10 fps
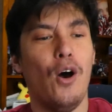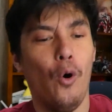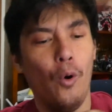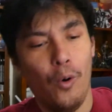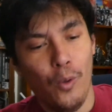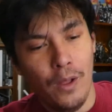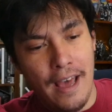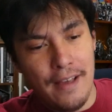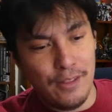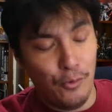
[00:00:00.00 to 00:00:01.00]

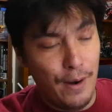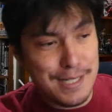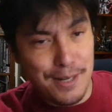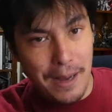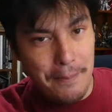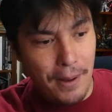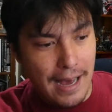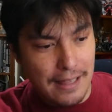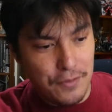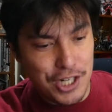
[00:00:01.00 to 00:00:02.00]
the rest of my
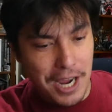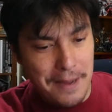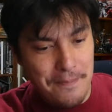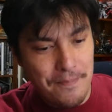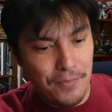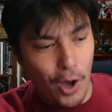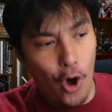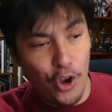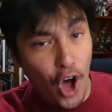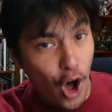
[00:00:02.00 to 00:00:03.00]
pile of shame
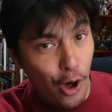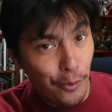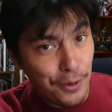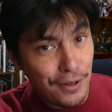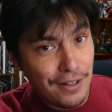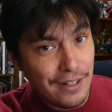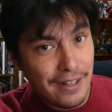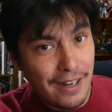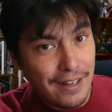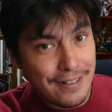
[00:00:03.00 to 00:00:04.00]
on hold
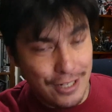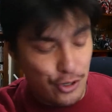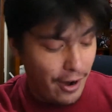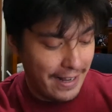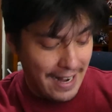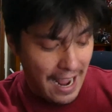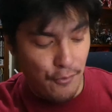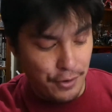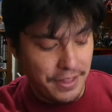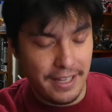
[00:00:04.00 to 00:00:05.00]
to try and get
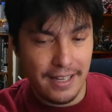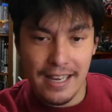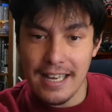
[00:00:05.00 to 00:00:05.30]
everything